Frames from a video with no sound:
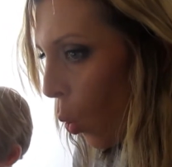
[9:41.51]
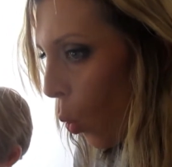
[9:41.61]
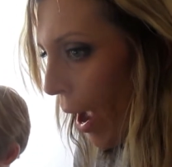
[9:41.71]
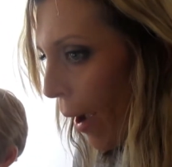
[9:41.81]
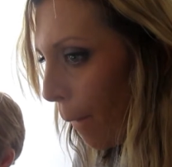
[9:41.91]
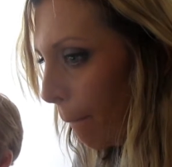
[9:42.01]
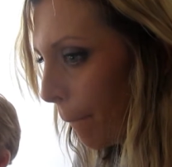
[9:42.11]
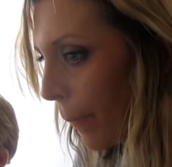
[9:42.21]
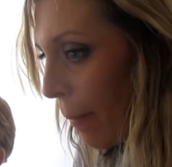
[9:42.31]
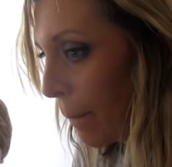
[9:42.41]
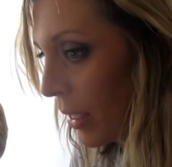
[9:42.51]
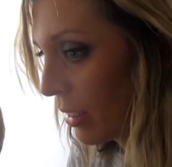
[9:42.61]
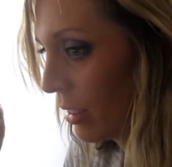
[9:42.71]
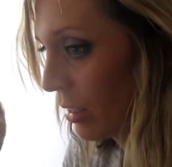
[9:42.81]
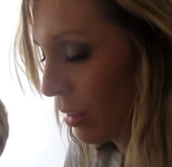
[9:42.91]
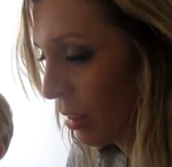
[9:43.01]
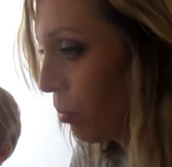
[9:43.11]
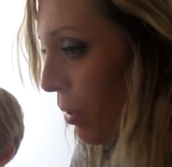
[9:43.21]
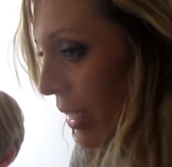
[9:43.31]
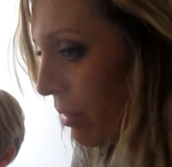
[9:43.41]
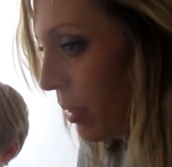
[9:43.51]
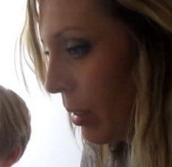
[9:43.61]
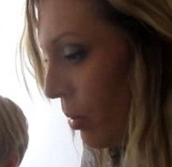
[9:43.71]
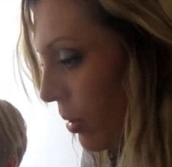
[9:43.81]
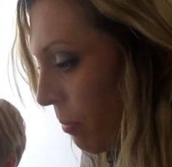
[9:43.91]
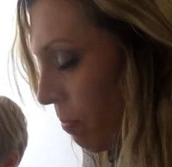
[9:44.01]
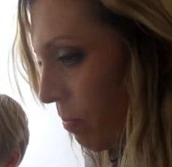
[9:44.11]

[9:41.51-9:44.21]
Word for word: Wow. That bug spraying people